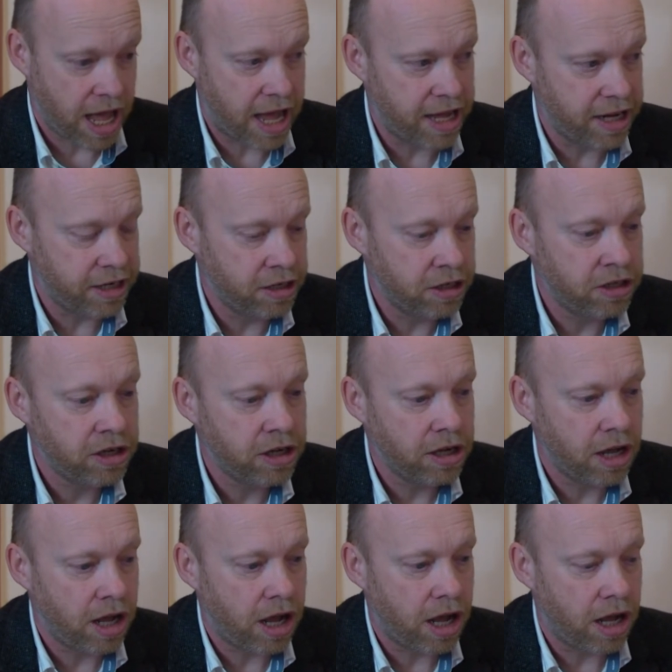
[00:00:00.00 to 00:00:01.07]
and
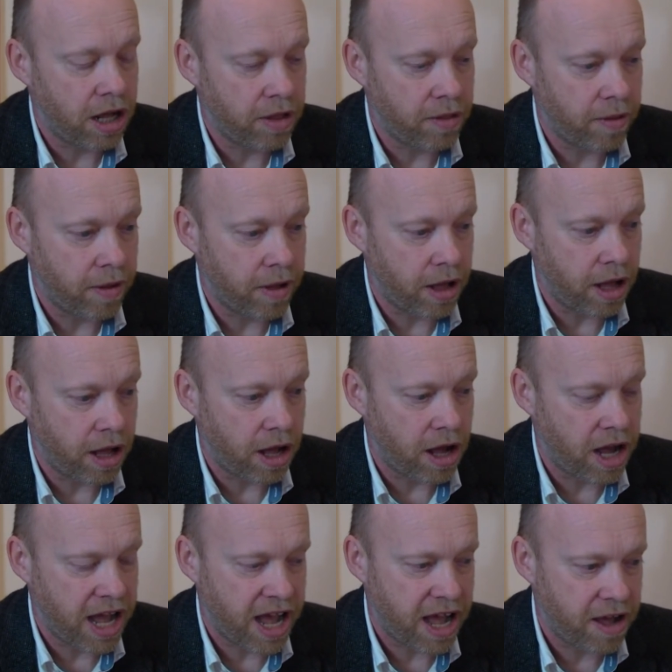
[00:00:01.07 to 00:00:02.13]

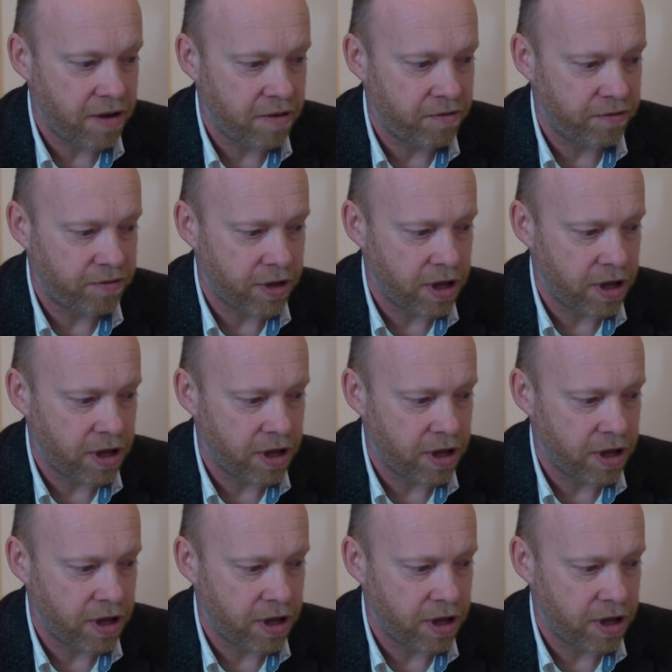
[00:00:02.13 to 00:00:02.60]
I have